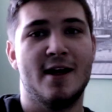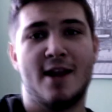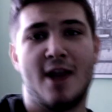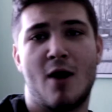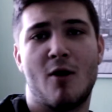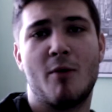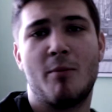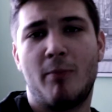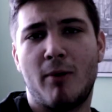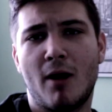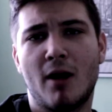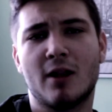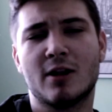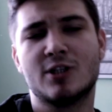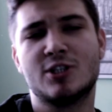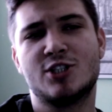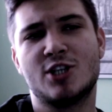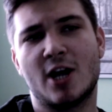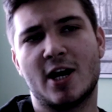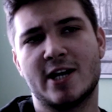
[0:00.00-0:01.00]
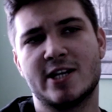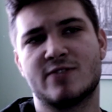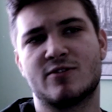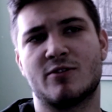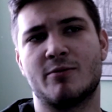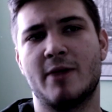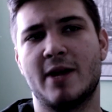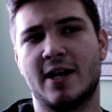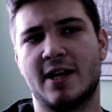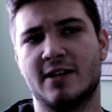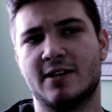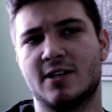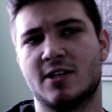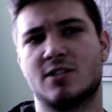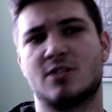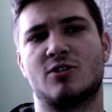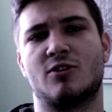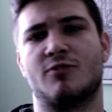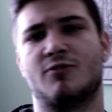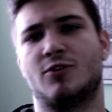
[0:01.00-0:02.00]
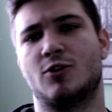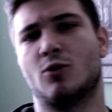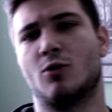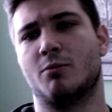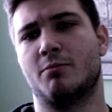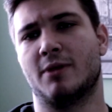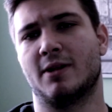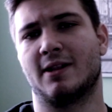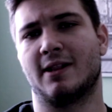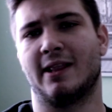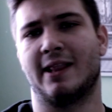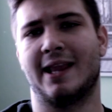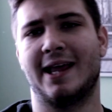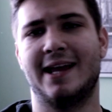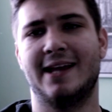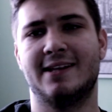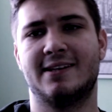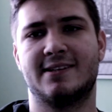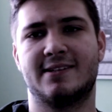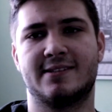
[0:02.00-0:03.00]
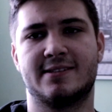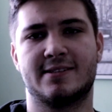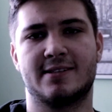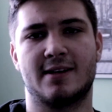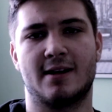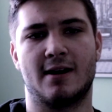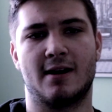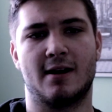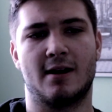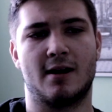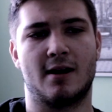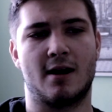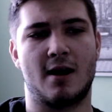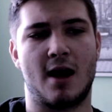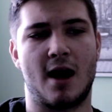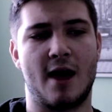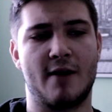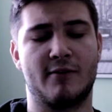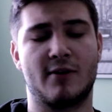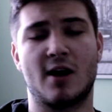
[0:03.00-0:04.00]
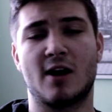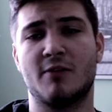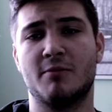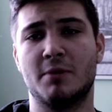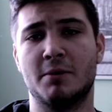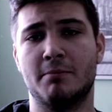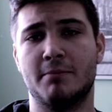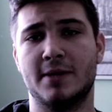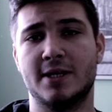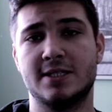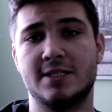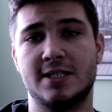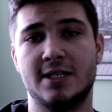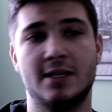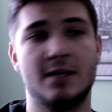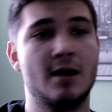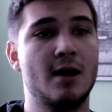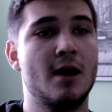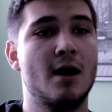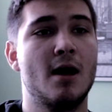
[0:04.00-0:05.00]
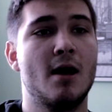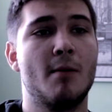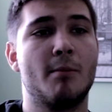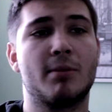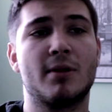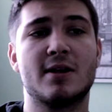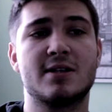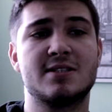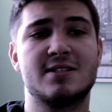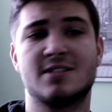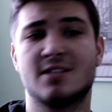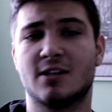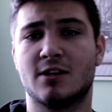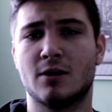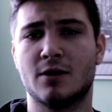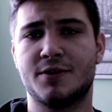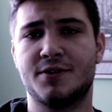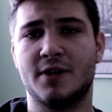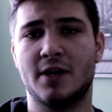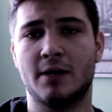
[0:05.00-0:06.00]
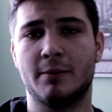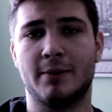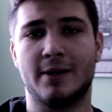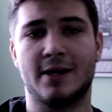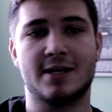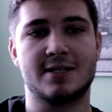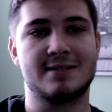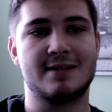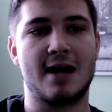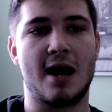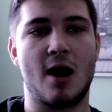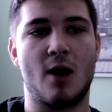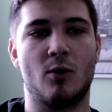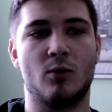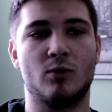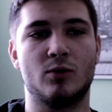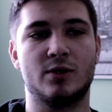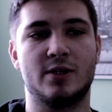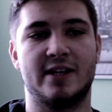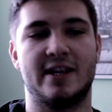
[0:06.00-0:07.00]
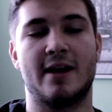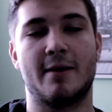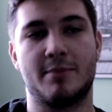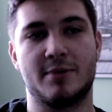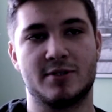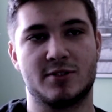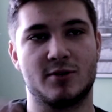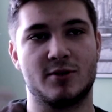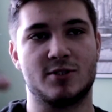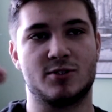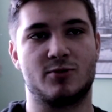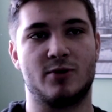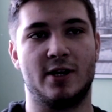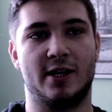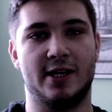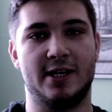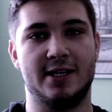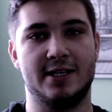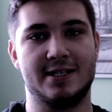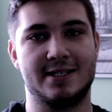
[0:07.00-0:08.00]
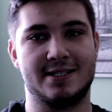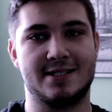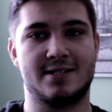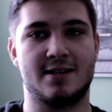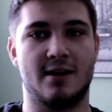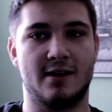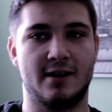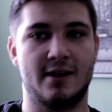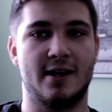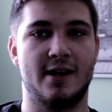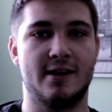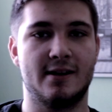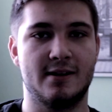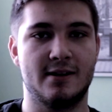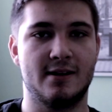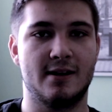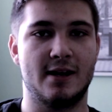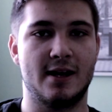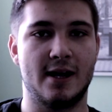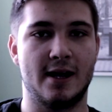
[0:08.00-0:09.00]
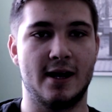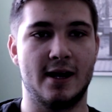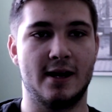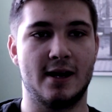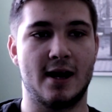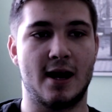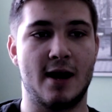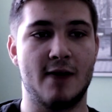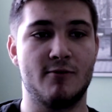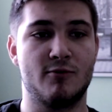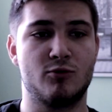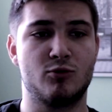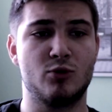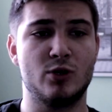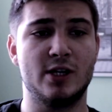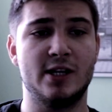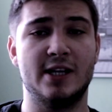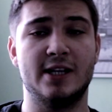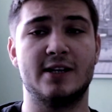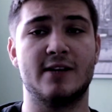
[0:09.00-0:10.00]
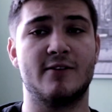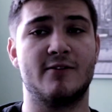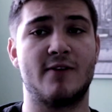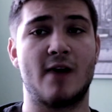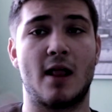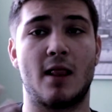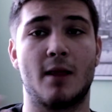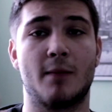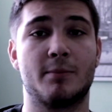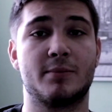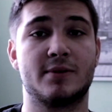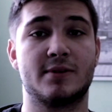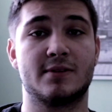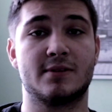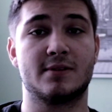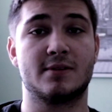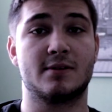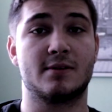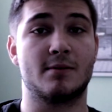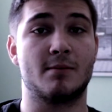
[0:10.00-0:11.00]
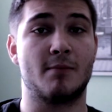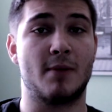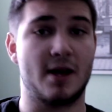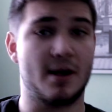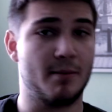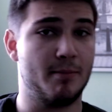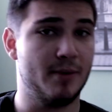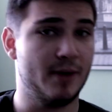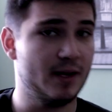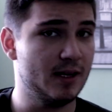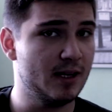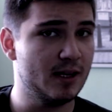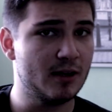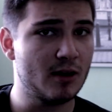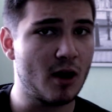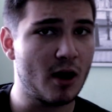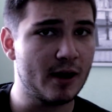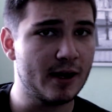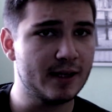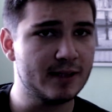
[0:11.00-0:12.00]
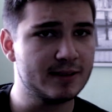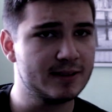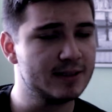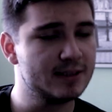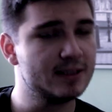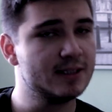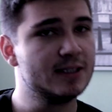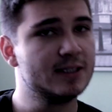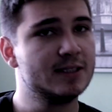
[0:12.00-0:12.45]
Now, I apologize for making this review a bit late. I've kind of been busy. Plus, it's a good thing because now the episode is really sunk in and I've really developed my opinion on it.